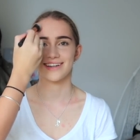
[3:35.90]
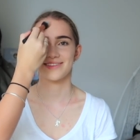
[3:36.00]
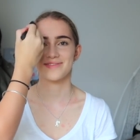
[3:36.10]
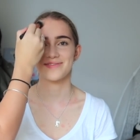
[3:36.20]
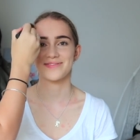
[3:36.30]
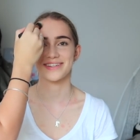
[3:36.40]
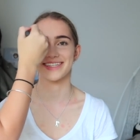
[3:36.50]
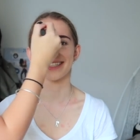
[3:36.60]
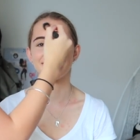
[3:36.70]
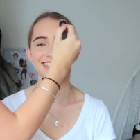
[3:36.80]
I
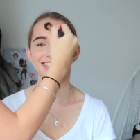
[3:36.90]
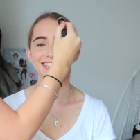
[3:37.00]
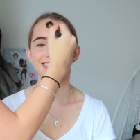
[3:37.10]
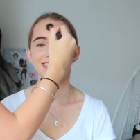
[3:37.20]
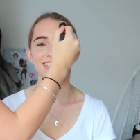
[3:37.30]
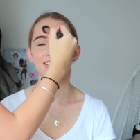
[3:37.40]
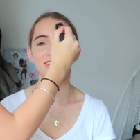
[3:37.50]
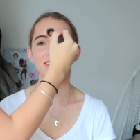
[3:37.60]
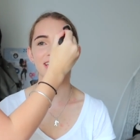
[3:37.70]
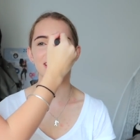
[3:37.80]
remember. Didn't
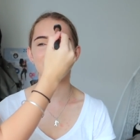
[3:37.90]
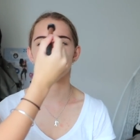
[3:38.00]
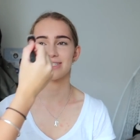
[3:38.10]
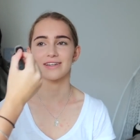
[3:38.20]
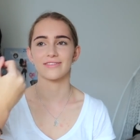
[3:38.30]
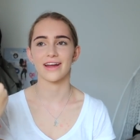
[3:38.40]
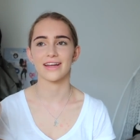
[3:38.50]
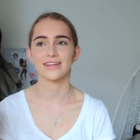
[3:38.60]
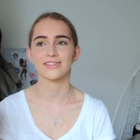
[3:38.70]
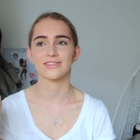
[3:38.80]
you get them because they
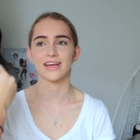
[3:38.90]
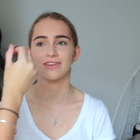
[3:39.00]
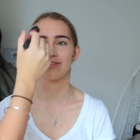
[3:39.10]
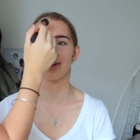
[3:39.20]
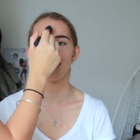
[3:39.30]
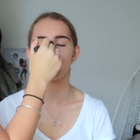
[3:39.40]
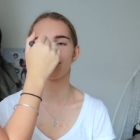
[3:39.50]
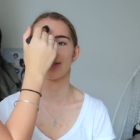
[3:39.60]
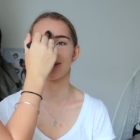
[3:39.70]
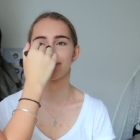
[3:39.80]
ran into like your house
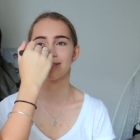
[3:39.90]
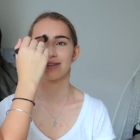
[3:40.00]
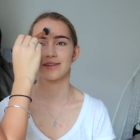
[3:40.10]
or something?